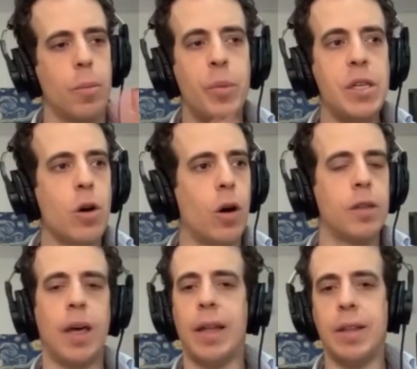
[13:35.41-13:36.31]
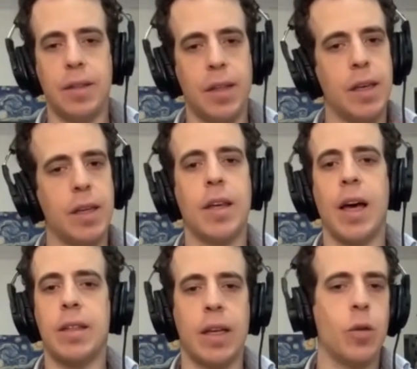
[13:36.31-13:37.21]
beyond anything
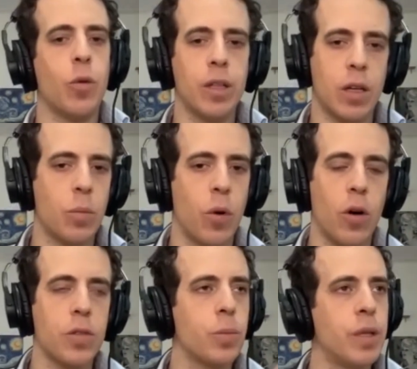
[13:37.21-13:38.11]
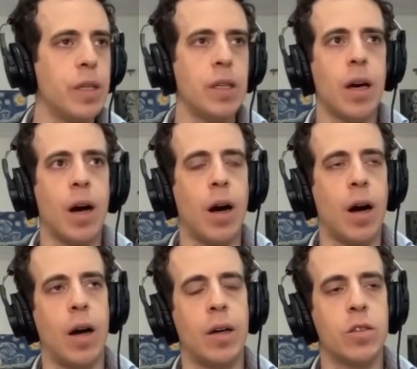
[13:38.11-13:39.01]
that anyone can possibly
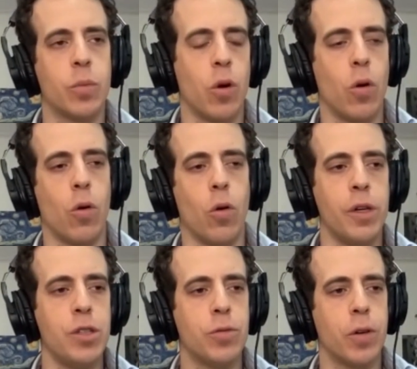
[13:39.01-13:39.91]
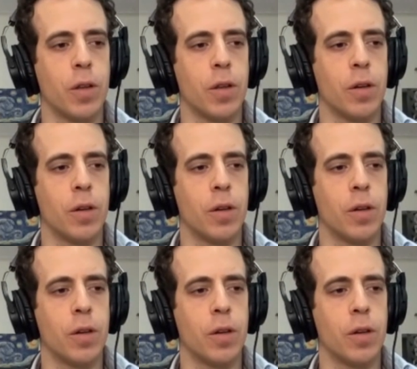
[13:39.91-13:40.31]
explore or reach further,